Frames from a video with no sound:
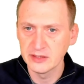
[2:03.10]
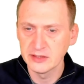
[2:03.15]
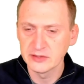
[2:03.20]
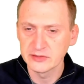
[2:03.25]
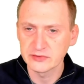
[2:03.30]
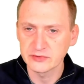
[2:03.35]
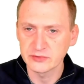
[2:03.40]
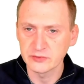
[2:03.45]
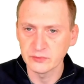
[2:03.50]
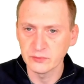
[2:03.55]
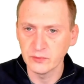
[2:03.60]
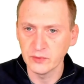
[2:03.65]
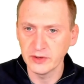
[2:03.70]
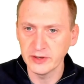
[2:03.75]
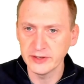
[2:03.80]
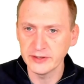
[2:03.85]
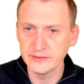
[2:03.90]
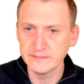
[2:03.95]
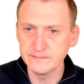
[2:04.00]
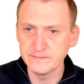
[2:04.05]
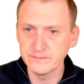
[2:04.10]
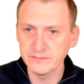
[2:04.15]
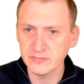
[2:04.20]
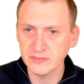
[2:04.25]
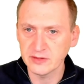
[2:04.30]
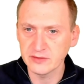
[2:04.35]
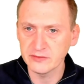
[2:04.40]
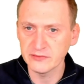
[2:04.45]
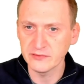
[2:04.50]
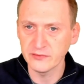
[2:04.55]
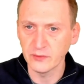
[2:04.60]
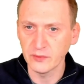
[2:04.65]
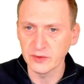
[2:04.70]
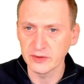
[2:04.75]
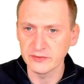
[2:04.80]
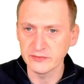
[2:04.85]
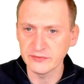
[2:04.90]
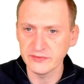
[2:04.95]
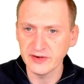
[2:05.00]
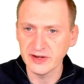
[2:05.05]
So 1, 4,
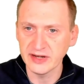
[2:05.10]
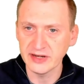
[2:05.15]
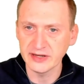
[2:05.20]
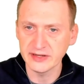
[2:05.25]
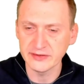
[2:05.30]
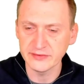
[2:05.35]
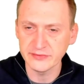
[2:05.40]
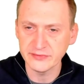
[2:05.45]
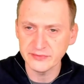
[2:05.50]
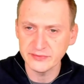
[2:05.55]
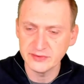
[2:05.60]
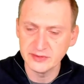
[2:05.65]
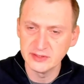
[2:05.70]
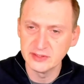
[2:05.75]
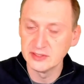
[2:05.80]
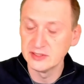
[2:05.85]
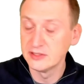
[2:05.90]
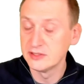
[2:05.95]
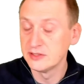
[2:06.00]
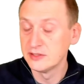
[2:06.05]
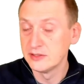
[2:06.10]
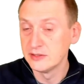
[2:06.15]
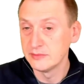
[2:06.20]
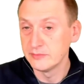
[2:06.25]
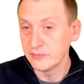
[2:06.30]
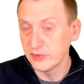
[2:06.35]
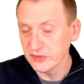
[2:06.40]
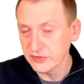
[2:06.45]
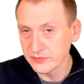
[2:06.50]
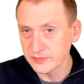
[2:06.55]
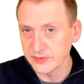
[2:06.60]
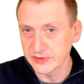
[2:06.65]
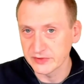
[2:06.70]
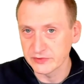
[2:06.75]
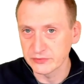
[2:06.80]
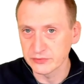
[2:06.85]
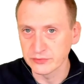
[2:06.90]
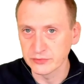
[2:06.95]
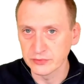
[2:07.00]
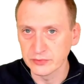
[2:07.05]
and 5 must be
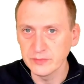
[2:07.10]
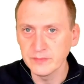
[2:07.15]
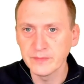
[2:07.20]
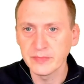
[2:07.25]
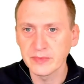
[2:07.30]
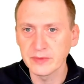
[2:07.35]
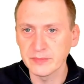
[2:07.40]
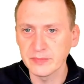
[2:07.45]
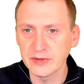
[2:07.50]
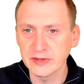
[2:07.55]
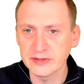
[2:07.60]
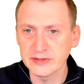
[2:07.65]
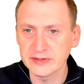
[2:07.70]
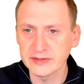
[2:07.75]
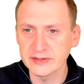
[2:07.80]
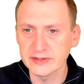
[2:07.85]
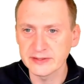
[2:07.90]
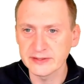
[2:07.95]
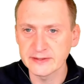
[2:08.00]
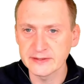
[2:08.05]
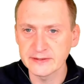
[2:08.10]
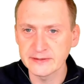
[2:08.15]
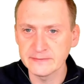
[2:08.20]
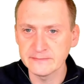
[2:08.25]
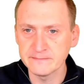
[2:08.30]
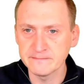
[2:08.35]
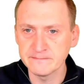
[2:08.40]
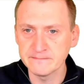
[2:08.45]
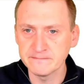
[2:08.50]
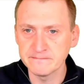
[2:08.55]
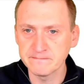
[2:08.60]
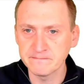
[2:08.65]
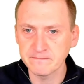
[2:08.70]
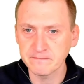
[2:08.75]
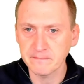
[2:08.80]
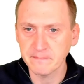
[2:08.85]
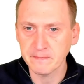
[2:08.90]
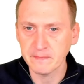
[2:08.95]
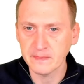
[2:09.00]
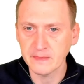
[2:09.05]
true. But
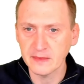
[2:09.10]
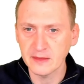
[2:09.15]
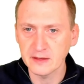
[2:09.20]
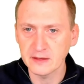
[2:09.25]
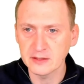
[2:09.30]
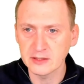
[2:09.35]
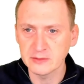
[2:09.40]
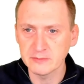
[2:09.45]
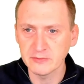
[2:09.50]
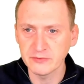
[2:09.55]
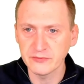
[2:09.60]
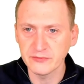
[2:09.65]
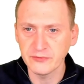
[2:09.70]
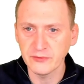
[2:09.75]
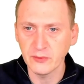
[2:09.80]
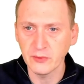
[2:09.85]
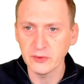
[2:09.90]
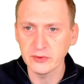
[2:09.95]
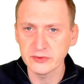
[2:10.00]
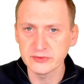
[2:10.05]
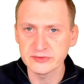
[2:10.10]
number 4